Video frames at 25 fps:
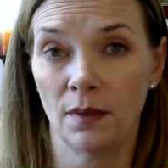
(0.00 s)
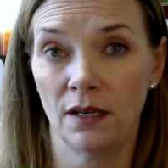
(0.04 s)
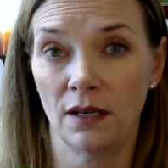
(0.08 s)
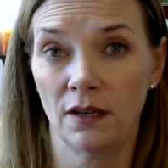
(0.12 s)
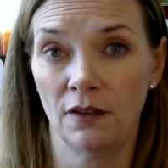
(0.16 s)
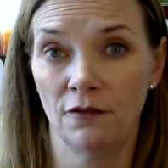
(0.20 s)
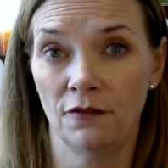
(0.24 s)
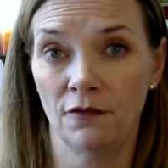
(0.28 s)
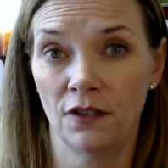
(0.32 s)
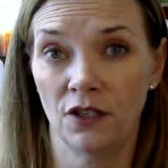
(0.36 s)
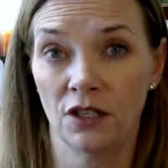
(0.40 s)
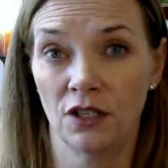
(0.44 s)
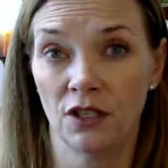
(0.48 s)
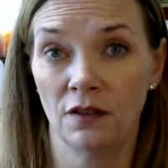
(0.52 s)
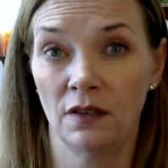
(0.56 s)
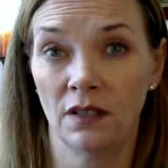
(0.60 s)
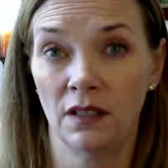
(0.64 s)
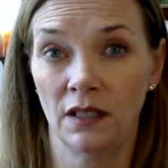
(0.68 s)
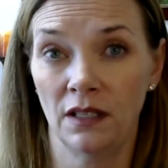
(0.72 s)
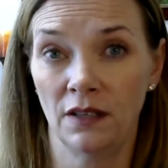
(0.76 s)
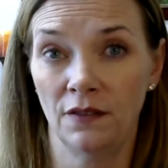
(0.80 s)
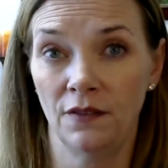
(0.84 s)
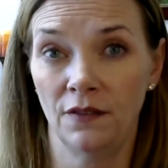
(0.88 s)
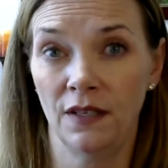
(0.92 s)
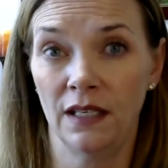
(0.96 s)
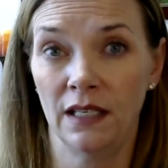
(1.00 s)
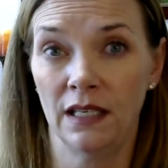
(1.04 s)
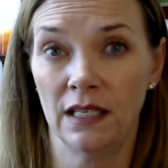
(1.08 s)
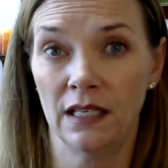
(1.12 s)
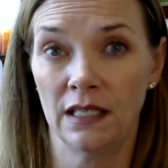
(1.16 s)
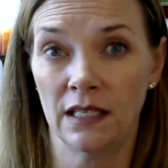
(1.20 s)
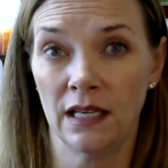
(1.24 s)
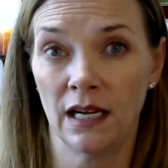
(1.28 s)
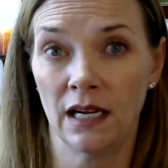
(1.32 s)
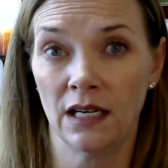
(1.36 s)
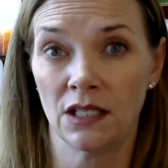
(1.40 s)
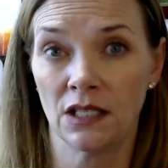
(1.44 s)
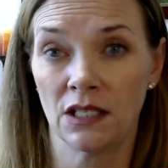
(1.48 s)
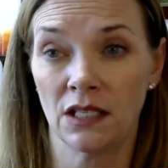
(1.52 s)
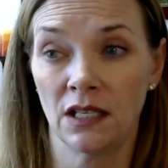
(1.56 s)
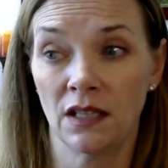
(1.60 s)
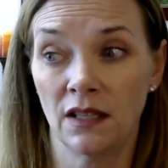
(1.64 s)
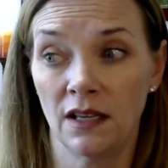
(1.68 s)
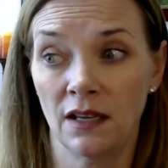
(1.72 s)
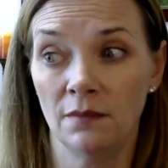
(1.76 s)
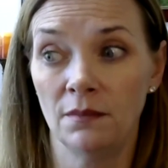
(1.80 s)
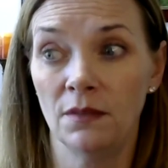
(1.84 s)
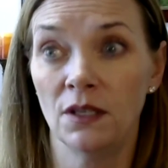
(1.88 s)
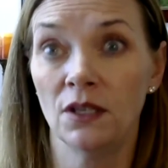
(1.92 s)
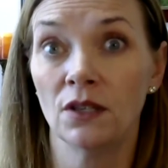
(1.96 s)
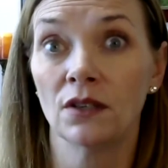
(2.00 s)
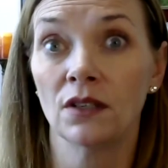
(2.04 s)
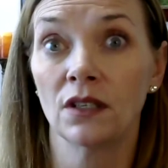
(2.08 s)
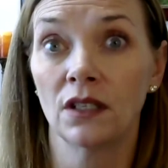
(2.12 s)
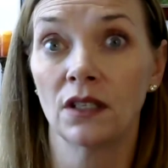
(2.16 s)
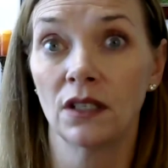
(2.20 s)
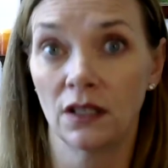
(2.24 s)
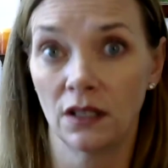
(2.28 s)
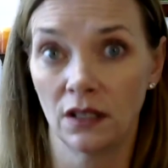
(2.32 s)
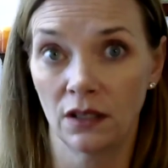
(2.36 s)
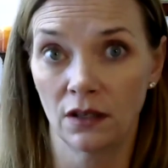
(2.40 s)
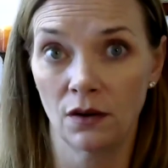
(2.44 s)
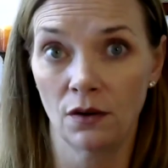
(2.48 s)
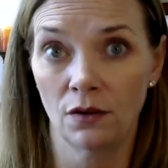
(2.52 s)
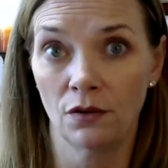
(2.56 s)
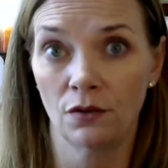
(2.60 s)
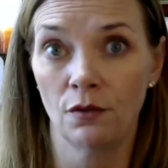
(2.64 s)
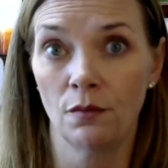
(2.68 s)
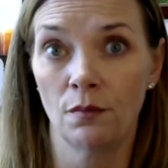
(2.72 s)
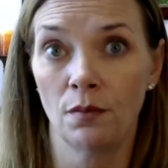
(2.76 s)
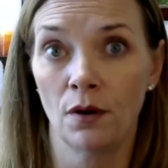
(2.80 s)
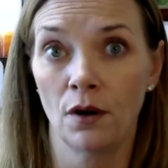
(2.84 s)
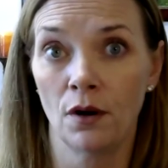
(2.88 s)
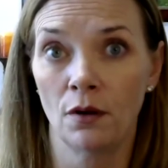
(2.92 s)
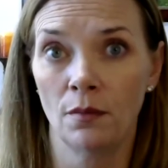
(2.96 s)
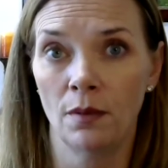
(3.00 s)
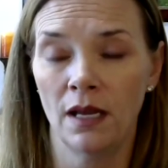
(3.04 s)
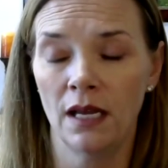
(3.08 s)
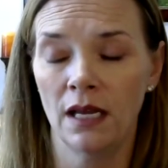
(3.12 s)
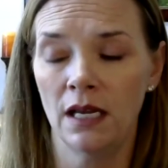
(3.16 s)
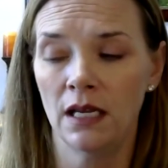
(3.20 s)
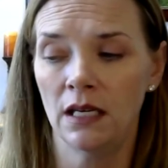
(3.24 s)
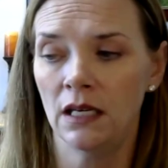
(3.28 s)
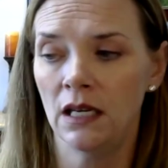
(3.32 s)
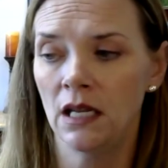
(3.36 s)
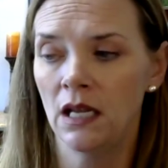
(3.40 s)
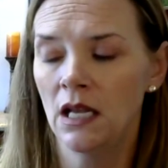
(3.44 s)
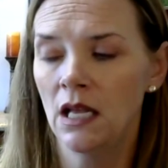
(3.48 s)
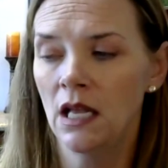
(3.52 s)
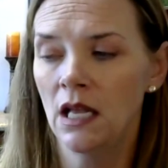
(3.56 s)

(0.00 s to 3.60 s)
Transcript: beneficiary living and attached to them, you're going to go through probate.